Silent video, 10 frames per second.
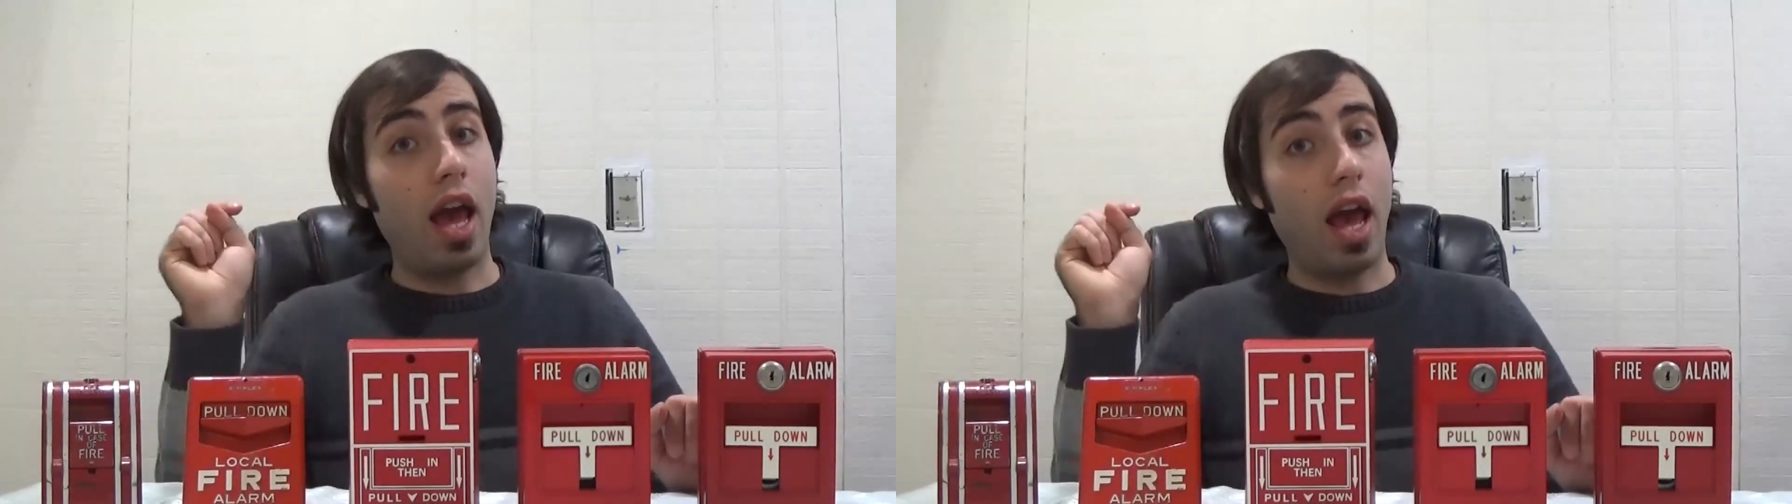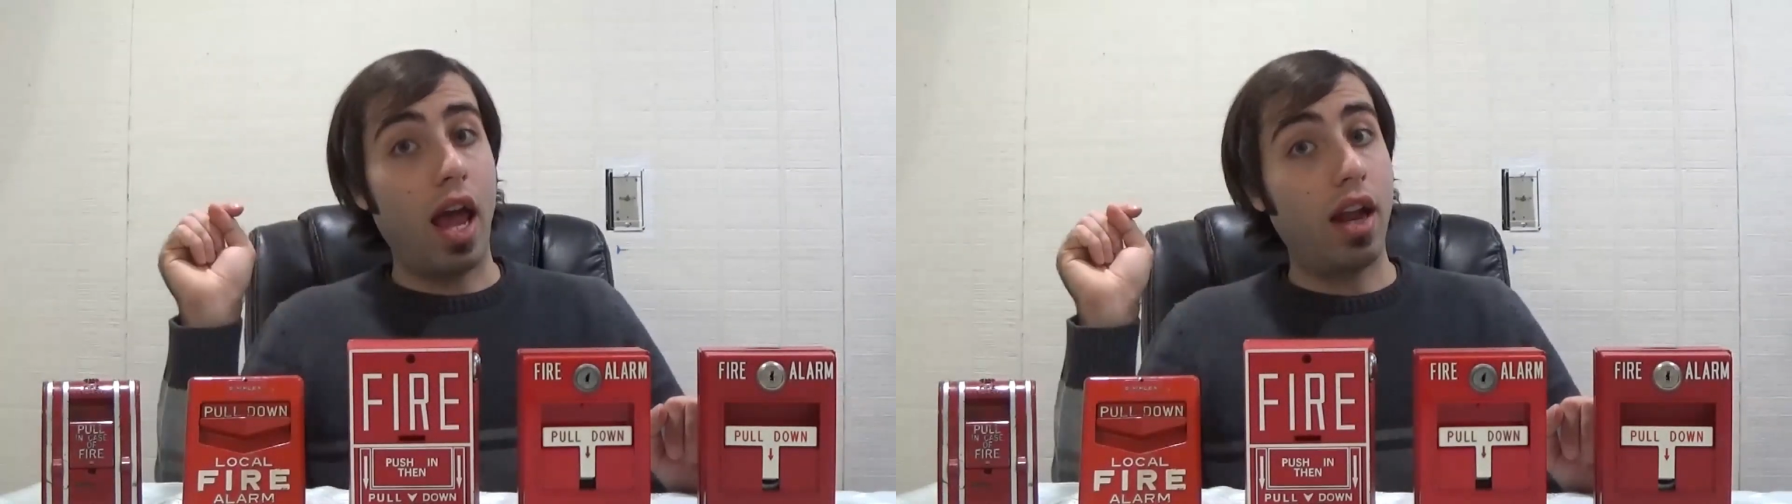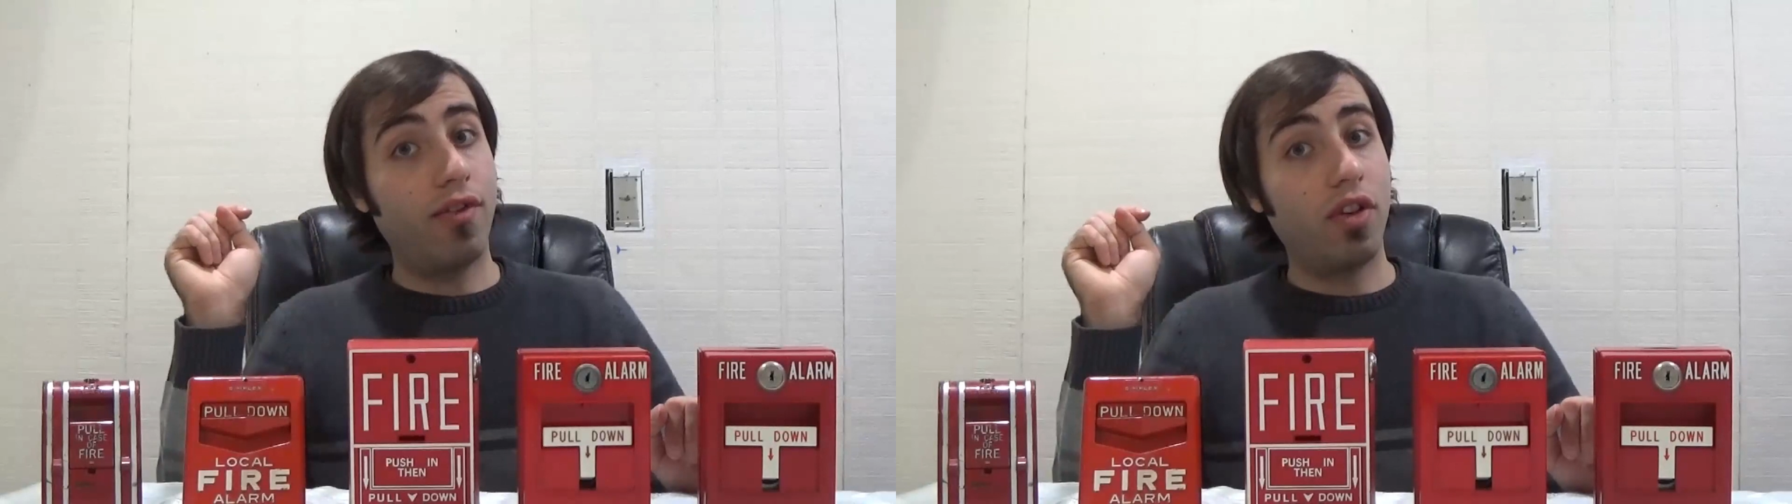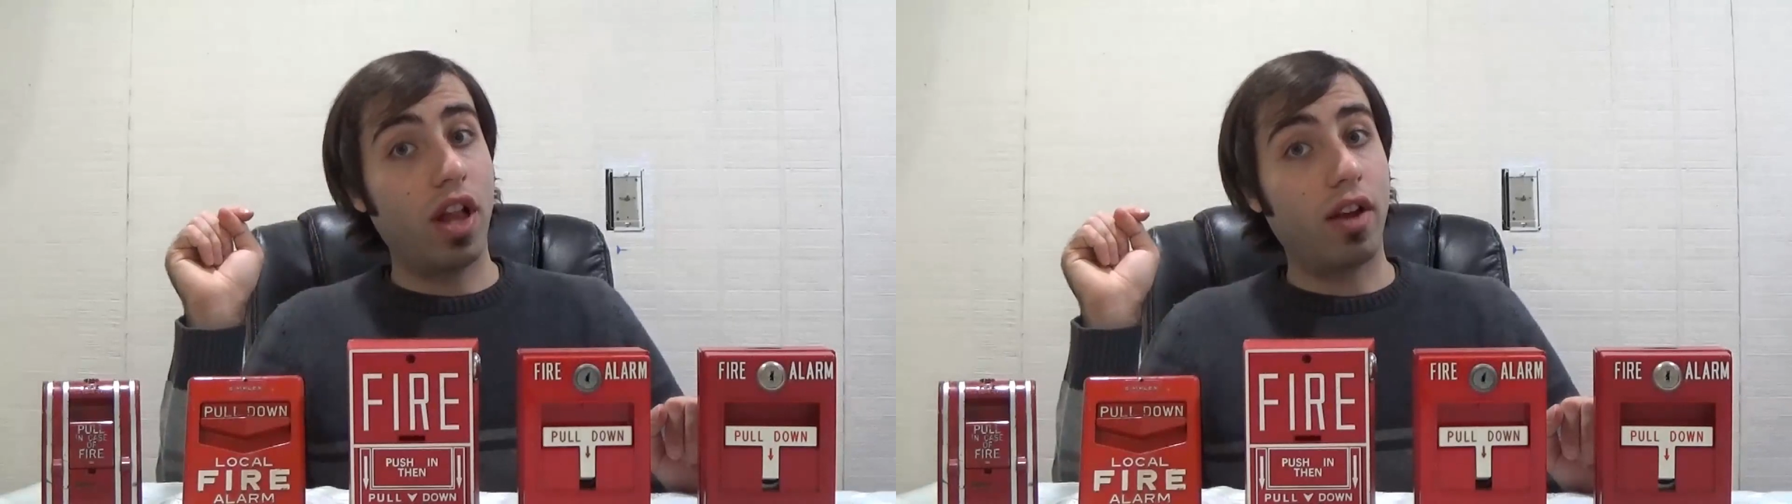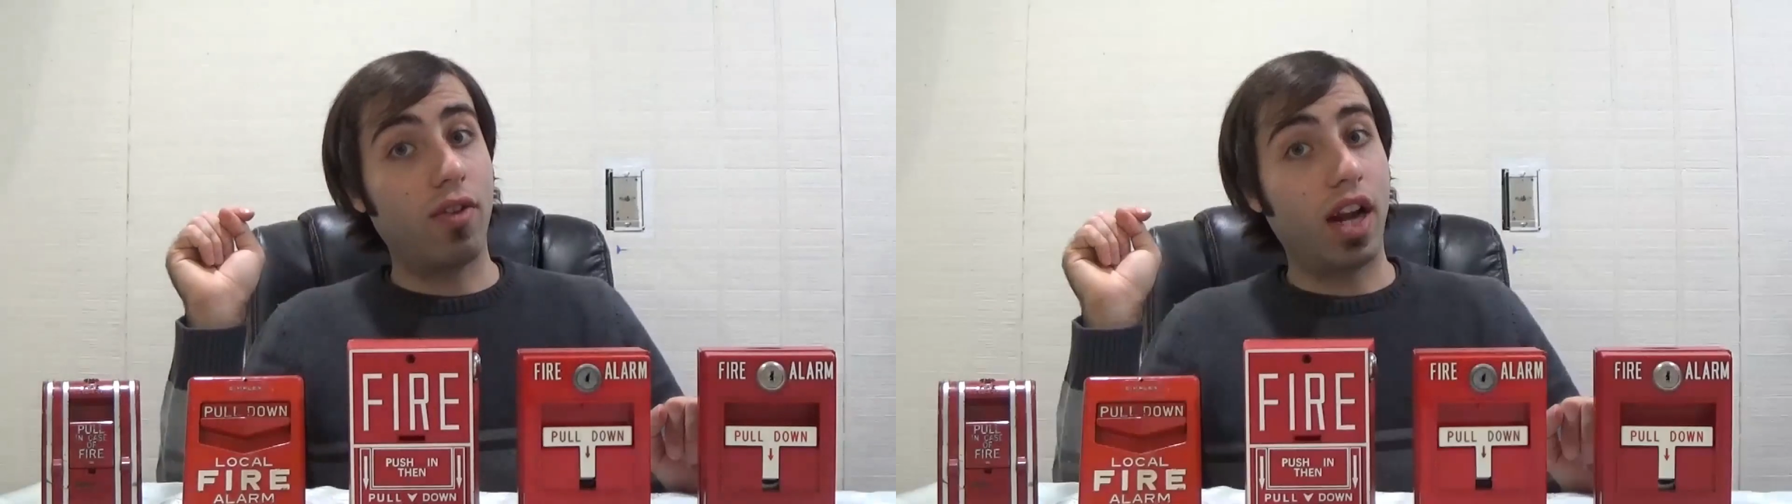And if you
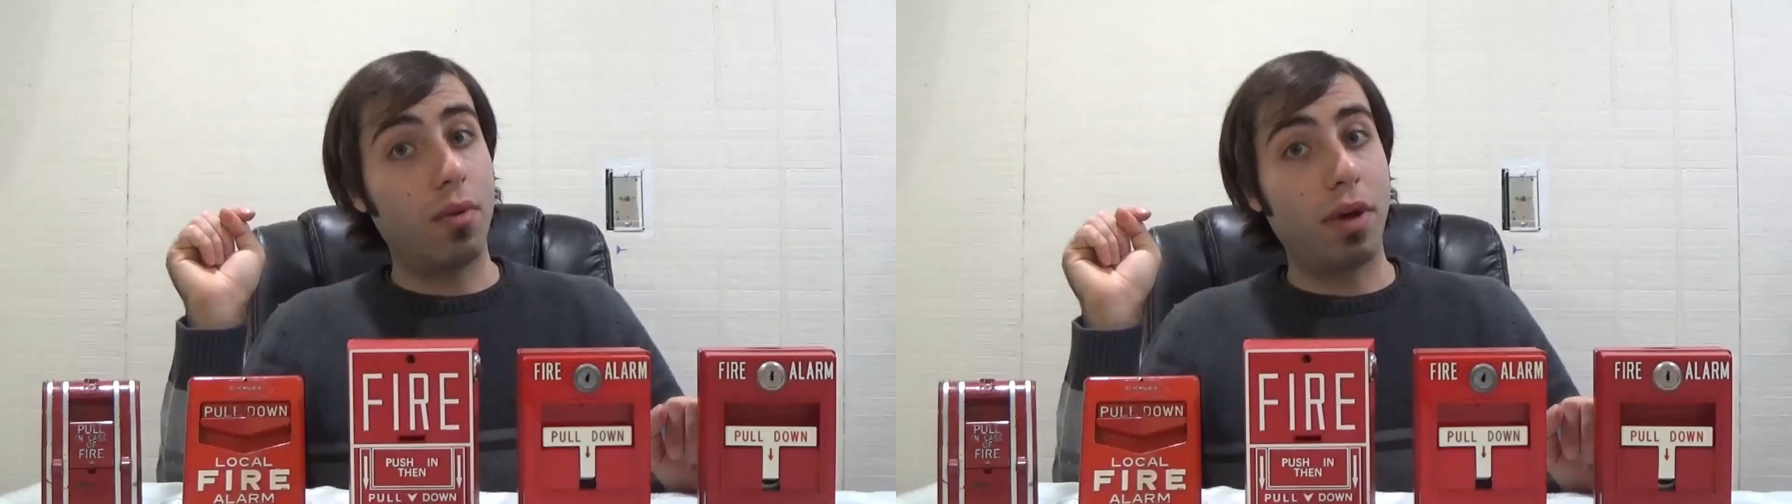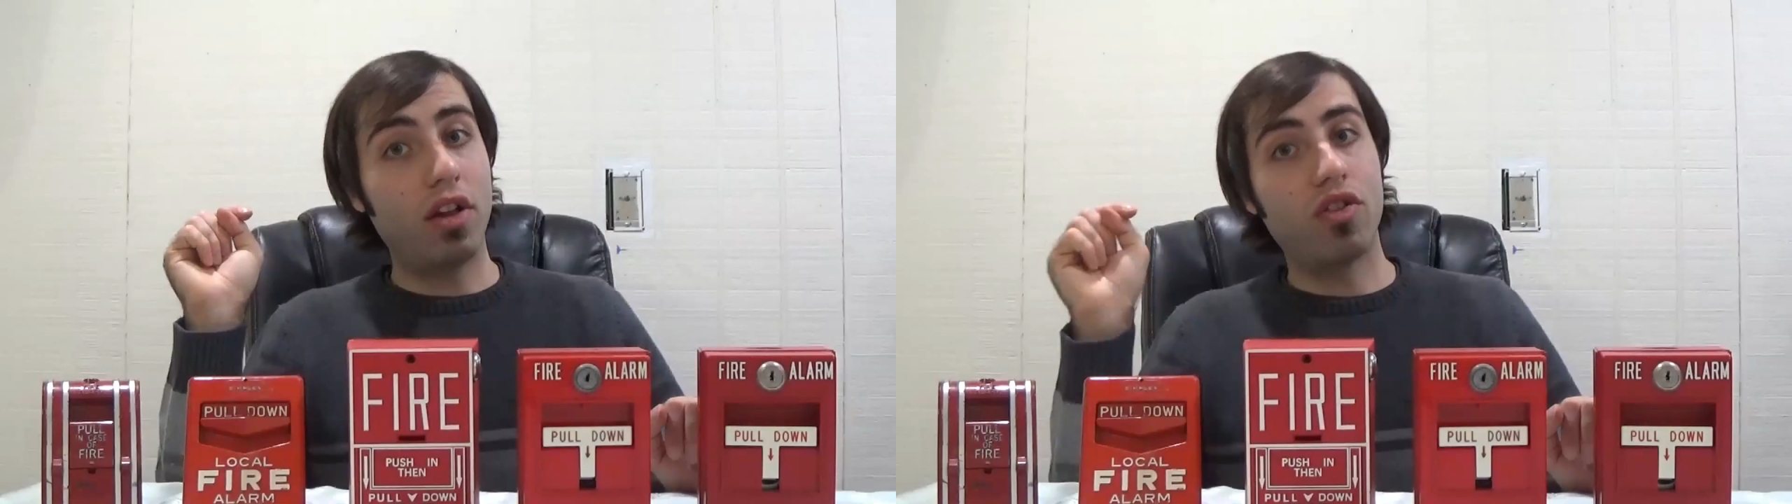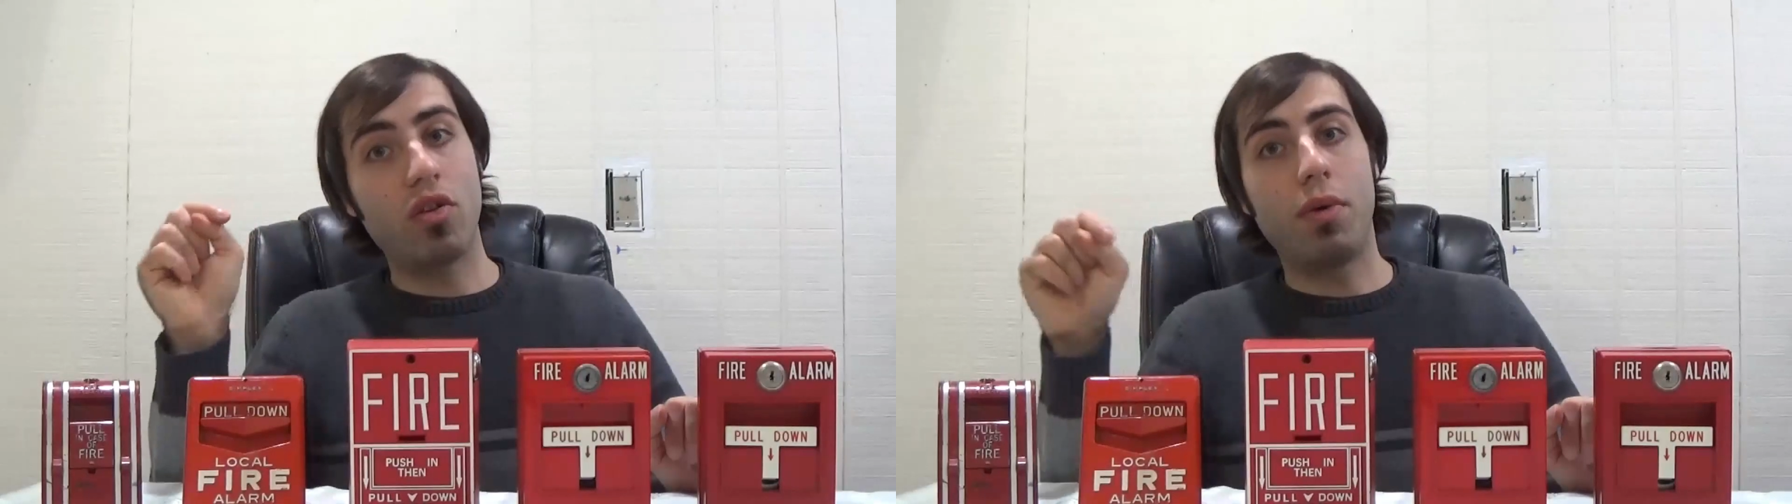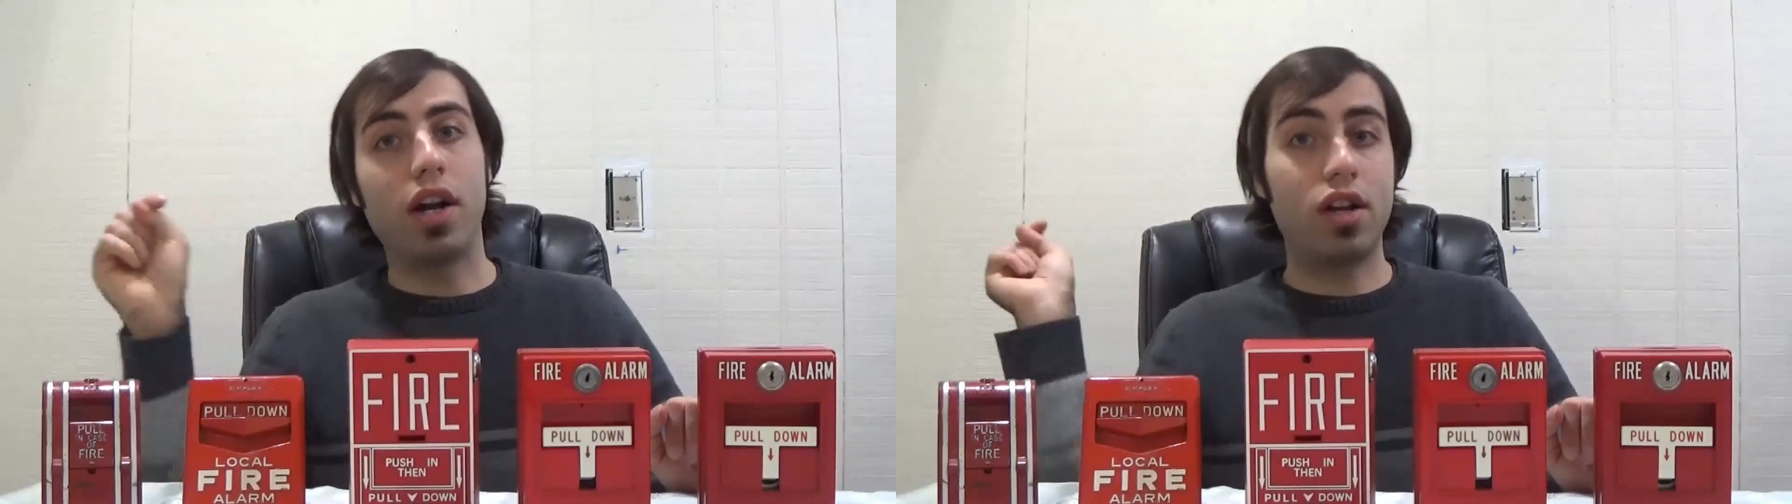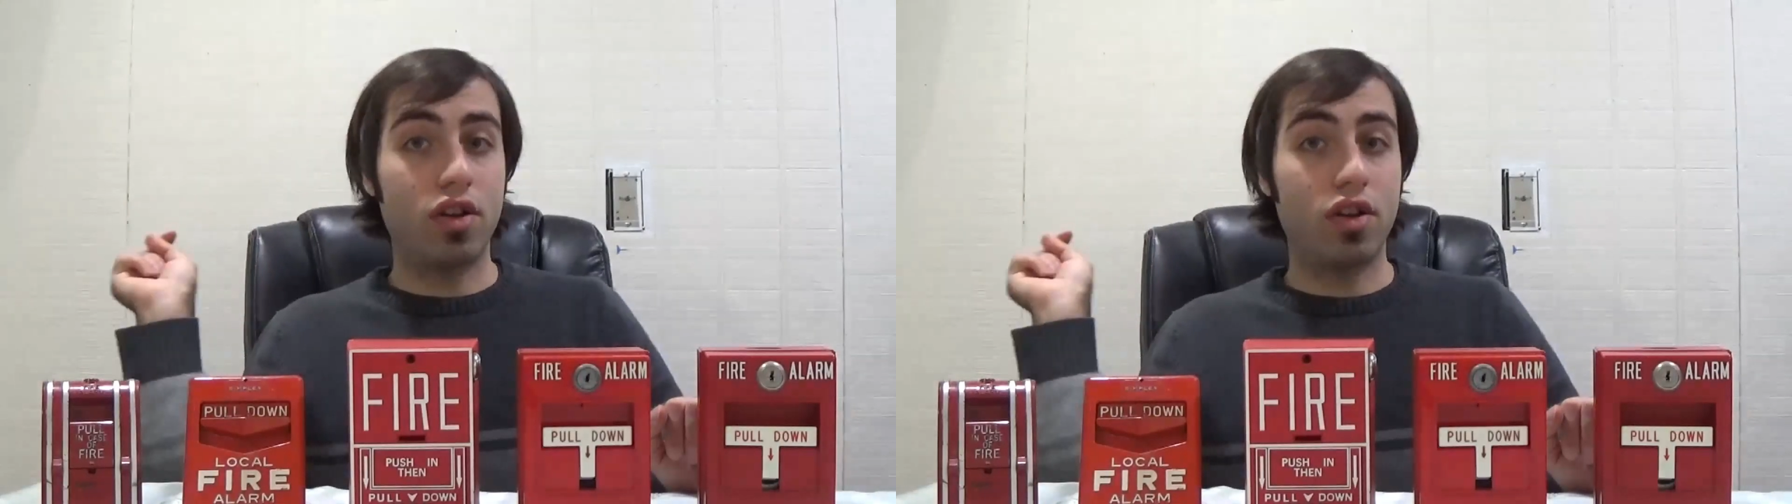like ringing bells so much,